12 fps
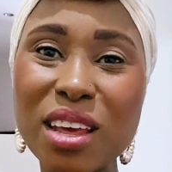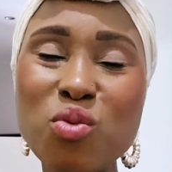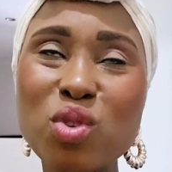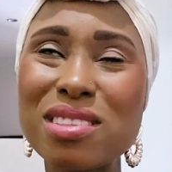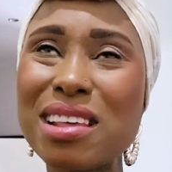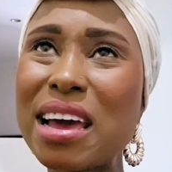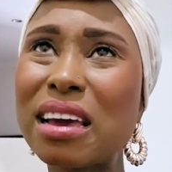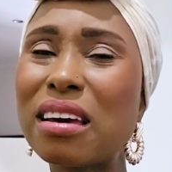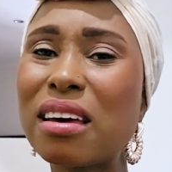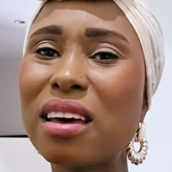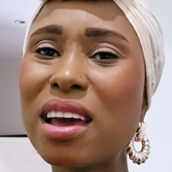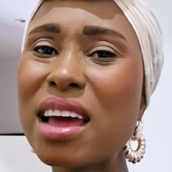It was like
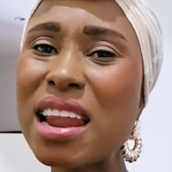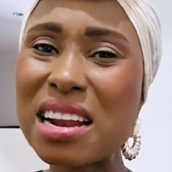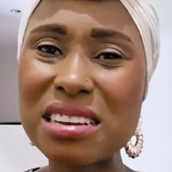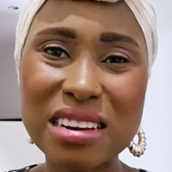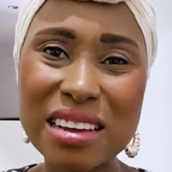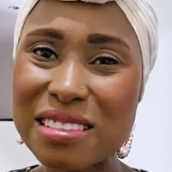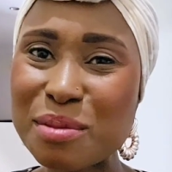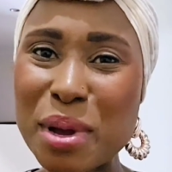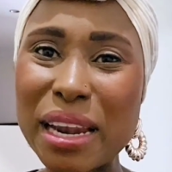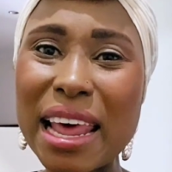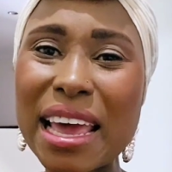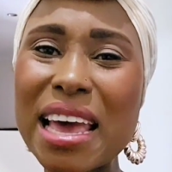an
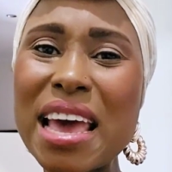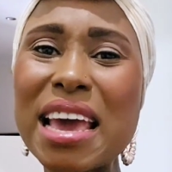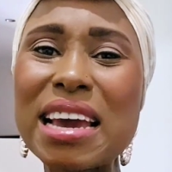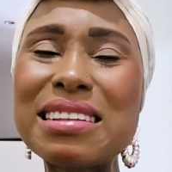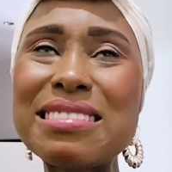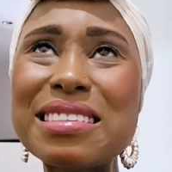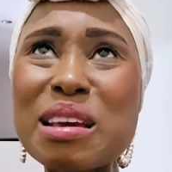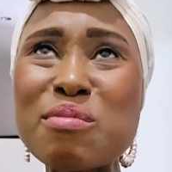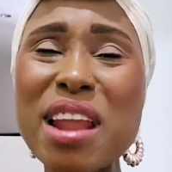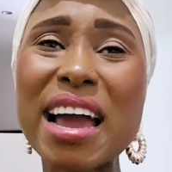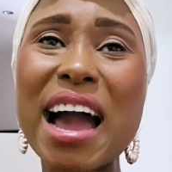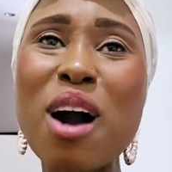adjustment. Like, it seemed
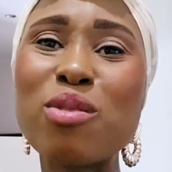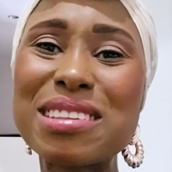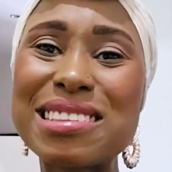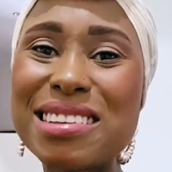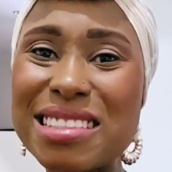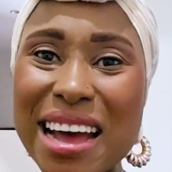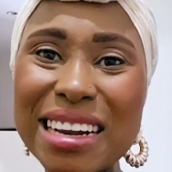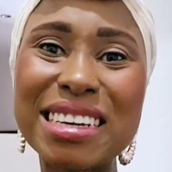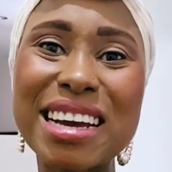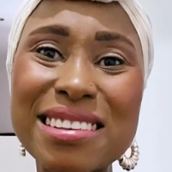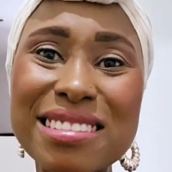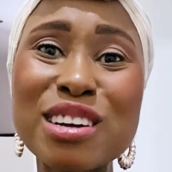like I was
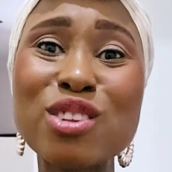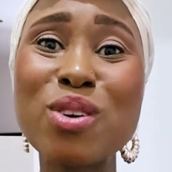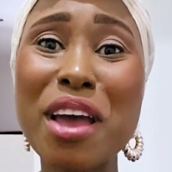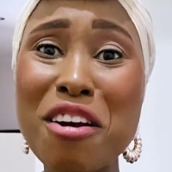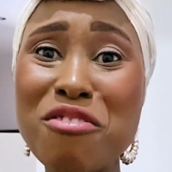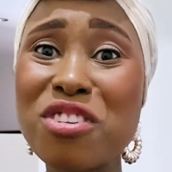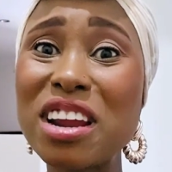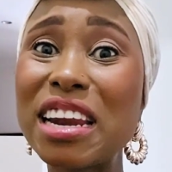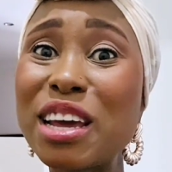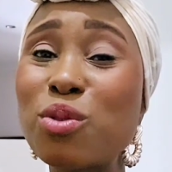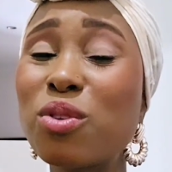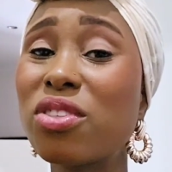adjusting to every
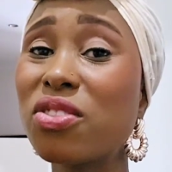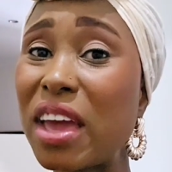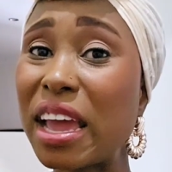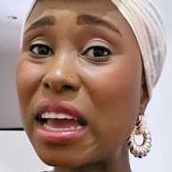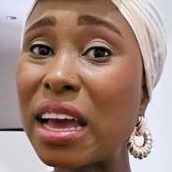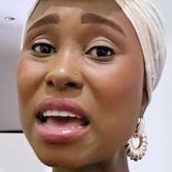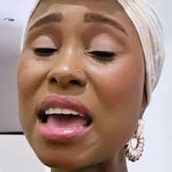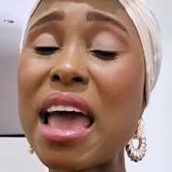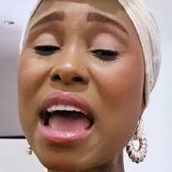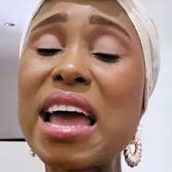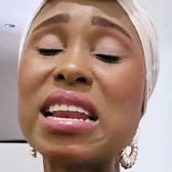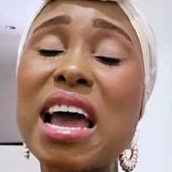little thing,
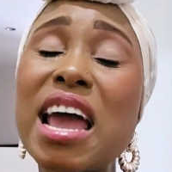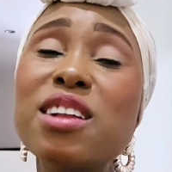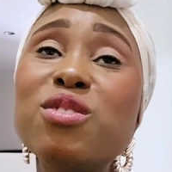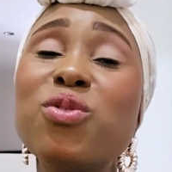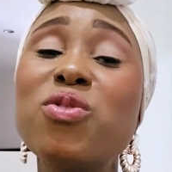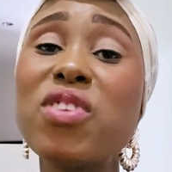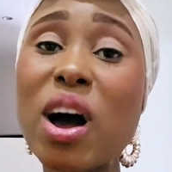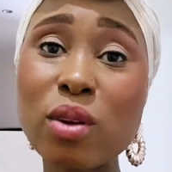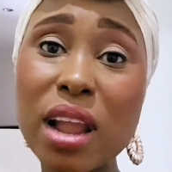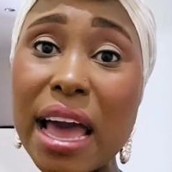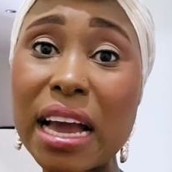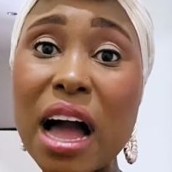and it felt
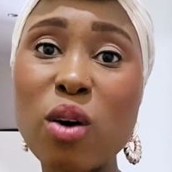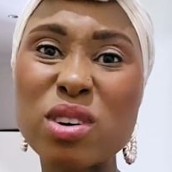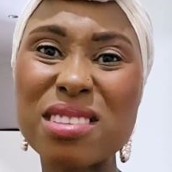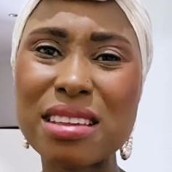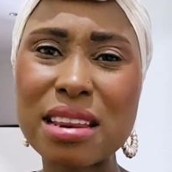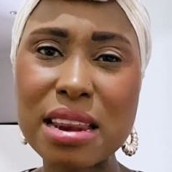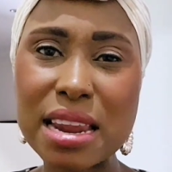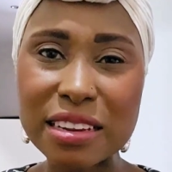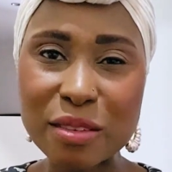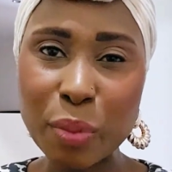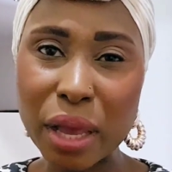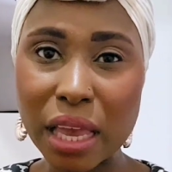like I was
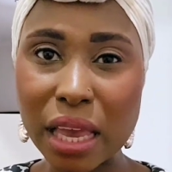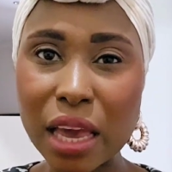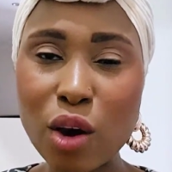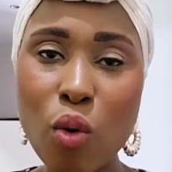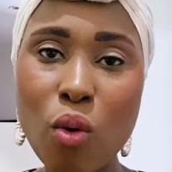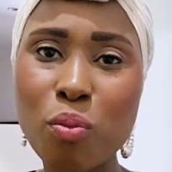nitpicking